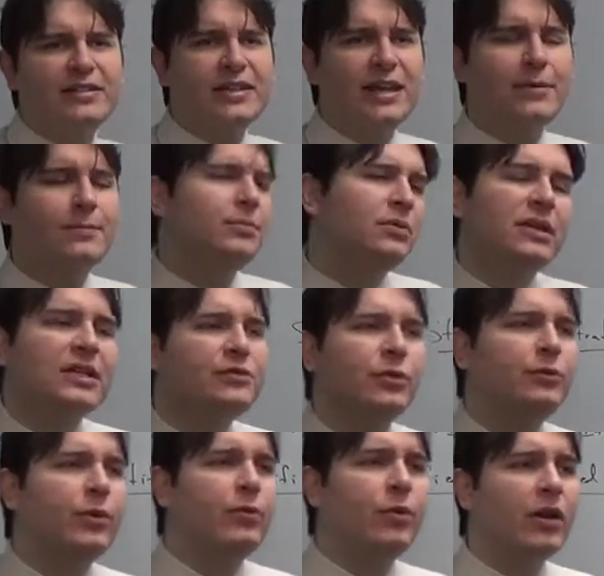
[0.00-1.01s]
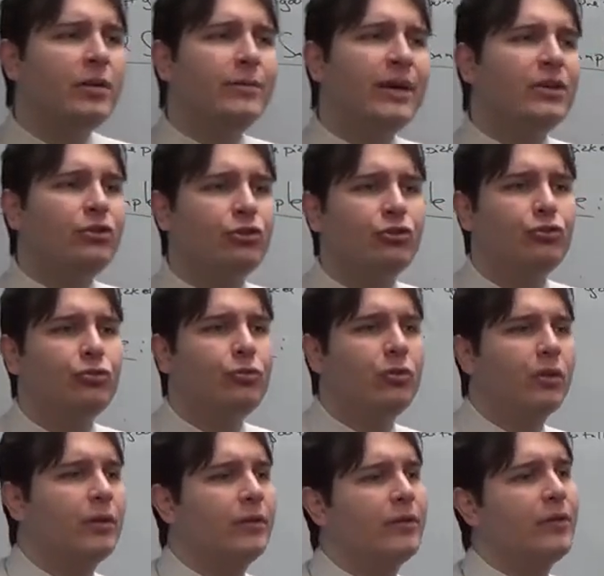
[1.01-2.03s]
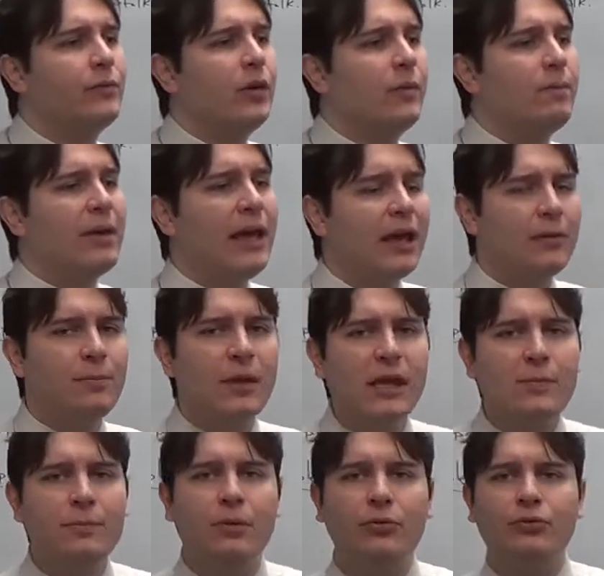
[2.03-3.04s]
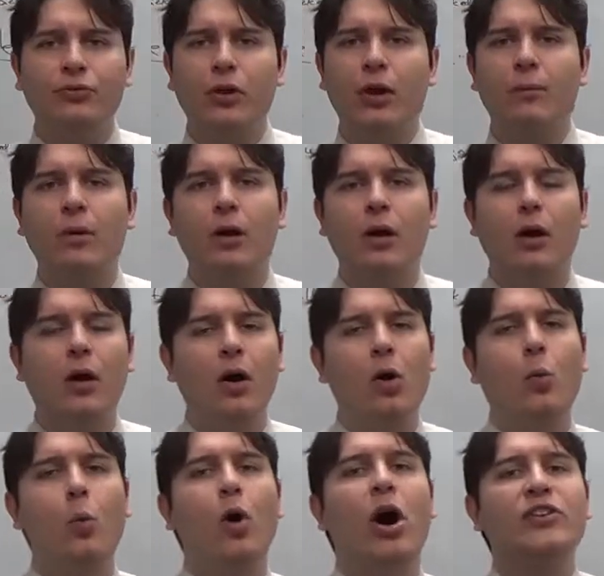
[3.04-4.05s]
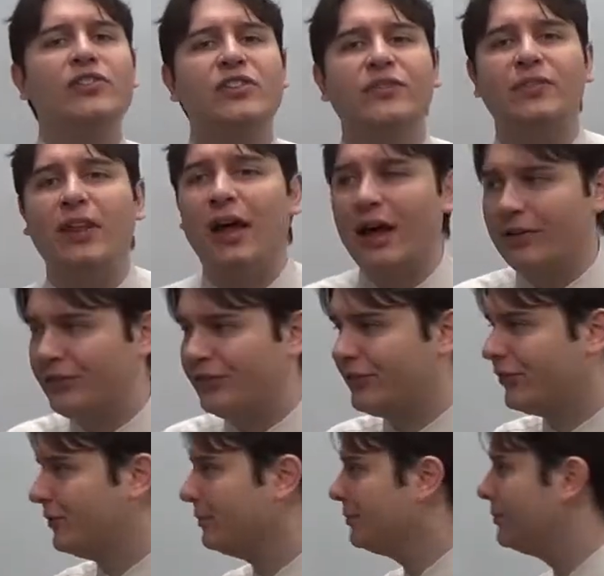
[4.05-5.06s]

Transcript: sample is when we want to make sure that we pick people from all walks of life.